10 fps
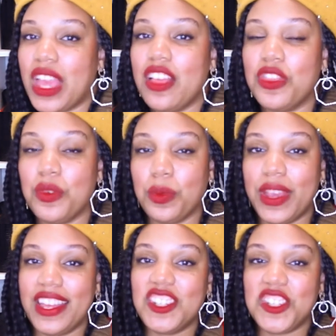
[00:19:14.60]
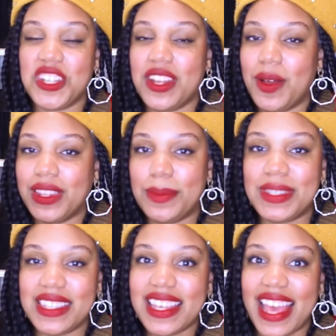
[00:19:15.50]
the red Chanel
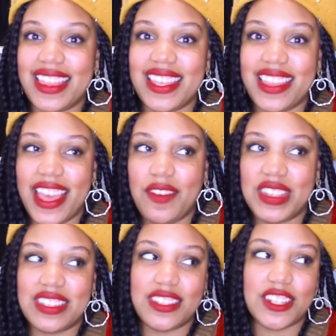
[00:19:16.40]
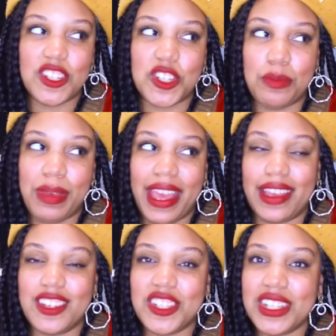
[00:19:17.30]
lipstick. I think they have a signature
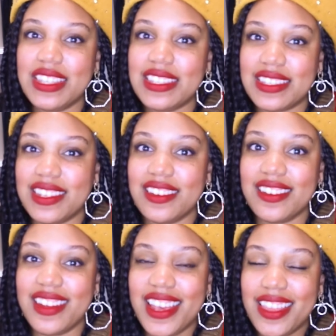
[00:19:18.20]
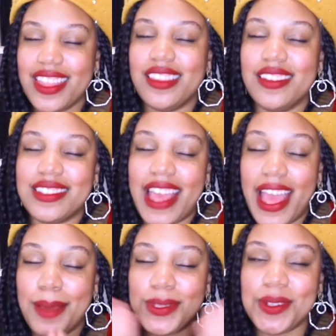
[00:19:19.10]
packaging this year that looks
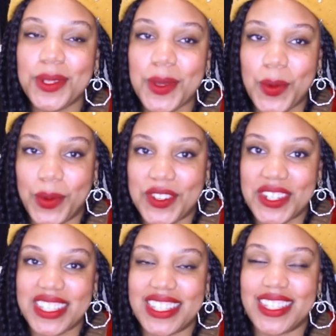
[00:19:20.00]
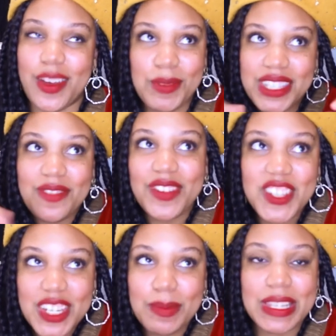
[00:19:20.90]
absolutely gorgeous. And so I'm just
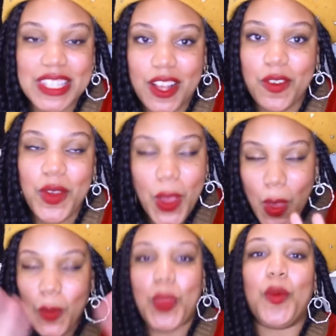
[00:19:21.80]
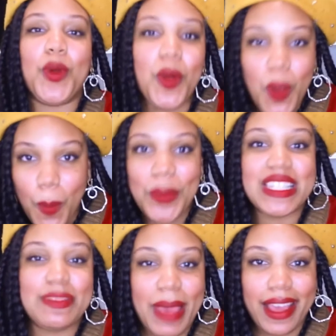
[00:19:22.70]
envisioning myself when the world
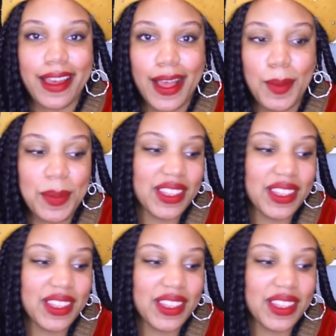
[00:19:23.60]
opens back up,